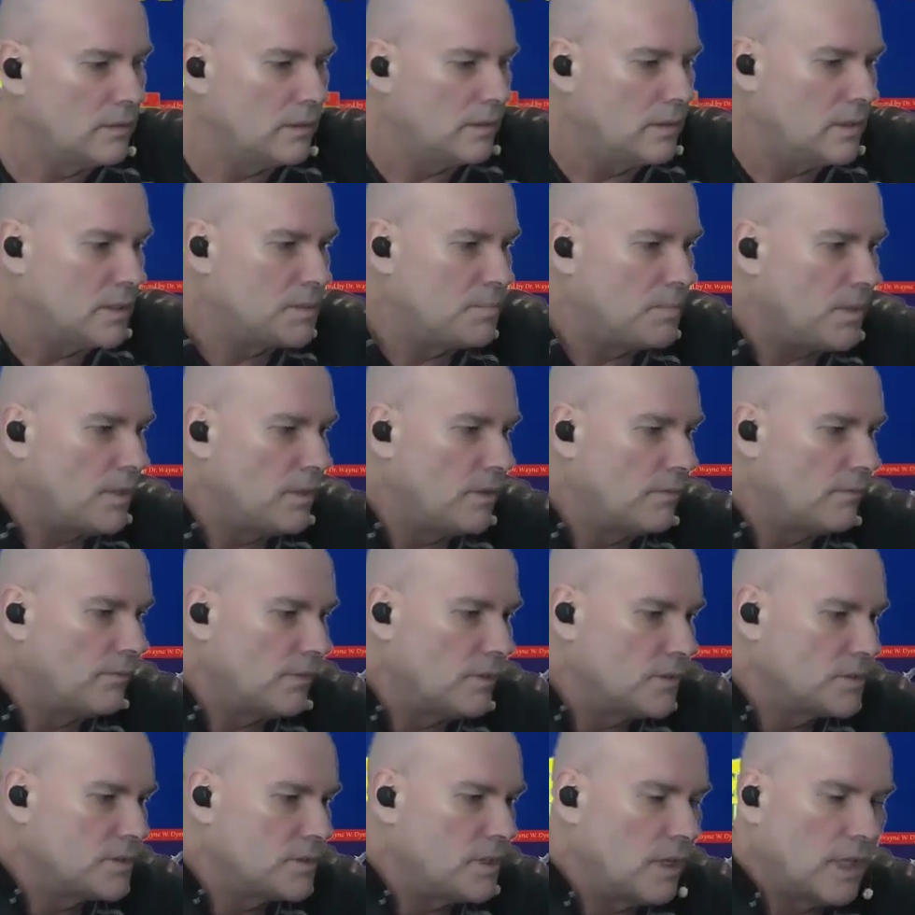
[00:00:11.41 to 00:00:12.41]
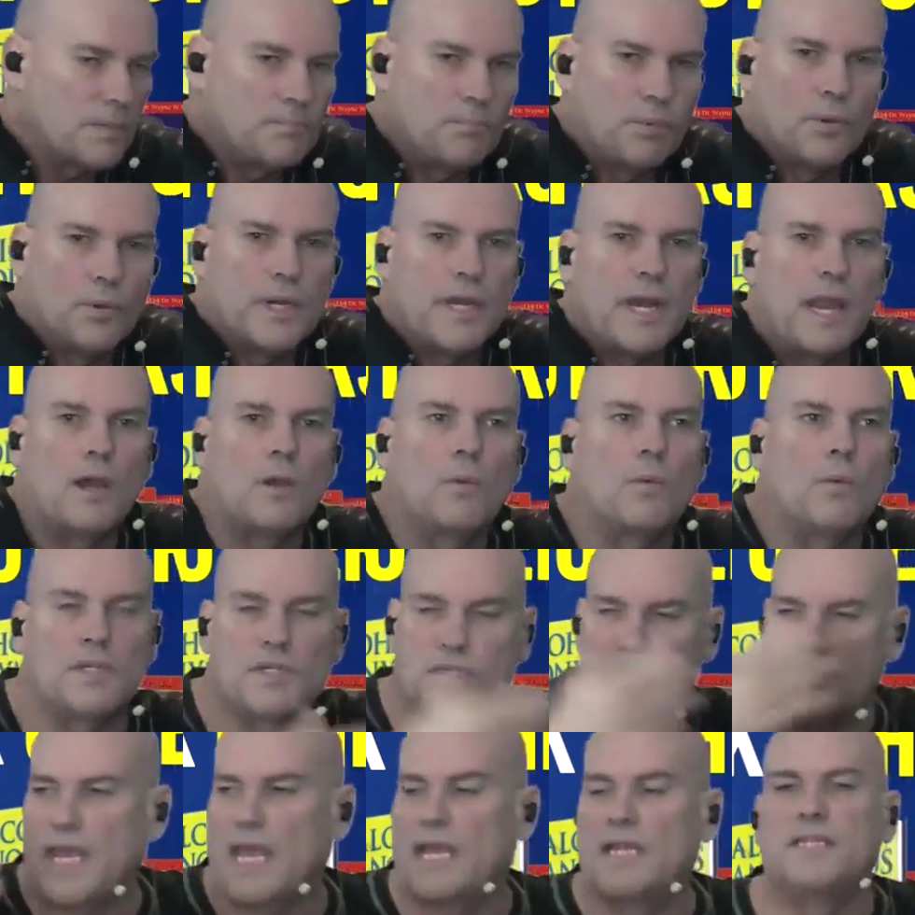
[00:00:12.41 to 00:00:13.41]
That's beautiful. Like point out what
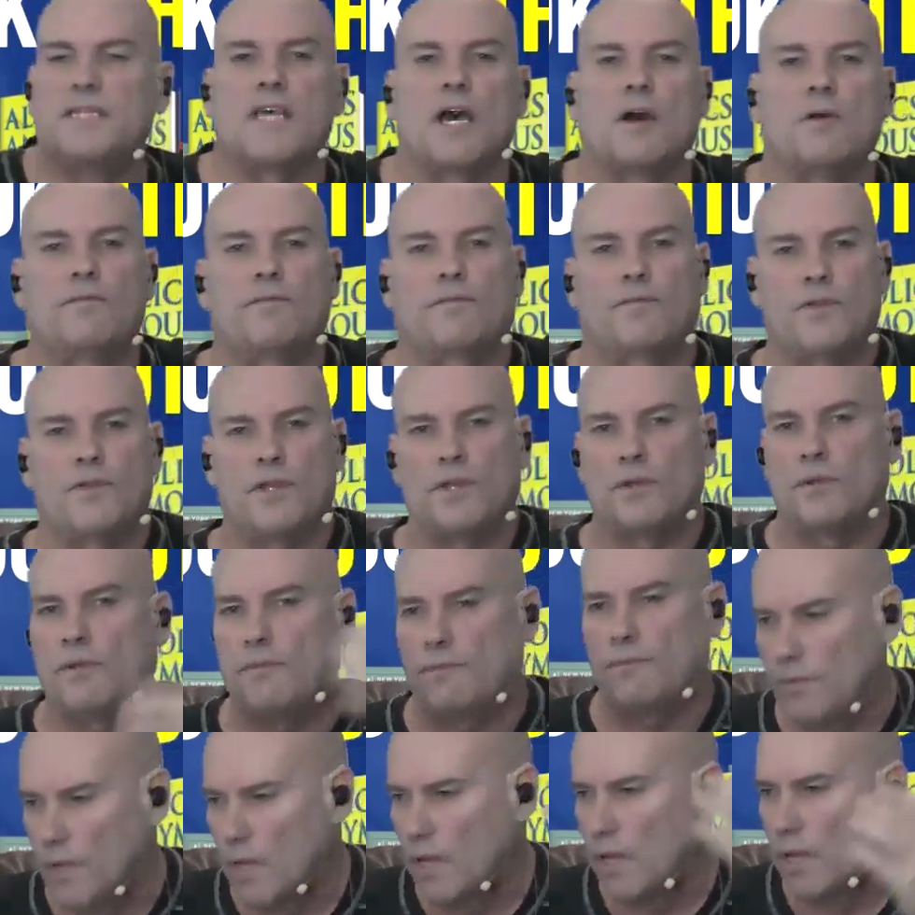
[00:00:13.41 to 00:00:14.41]
stands out for you,